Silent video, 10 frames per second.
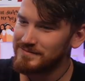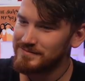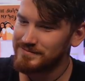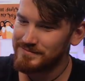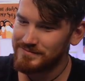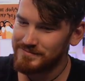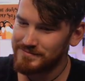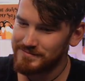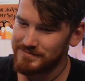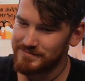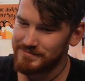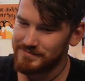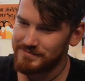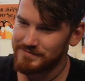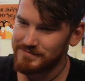
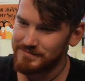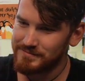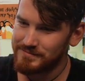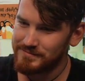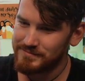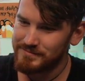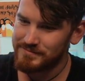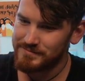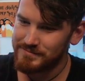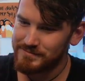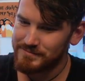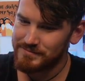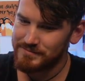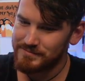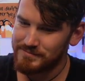
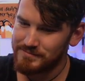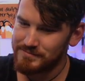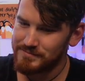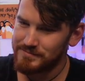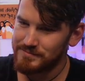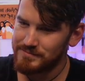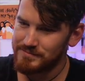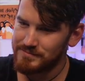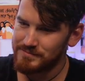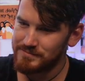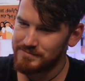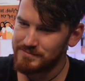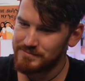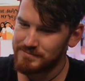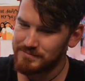
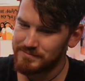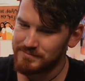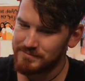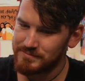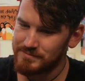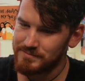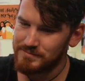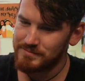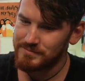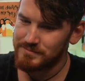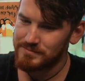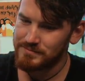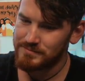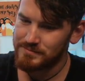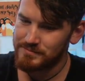
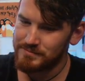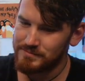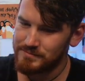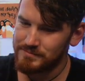(not speaking)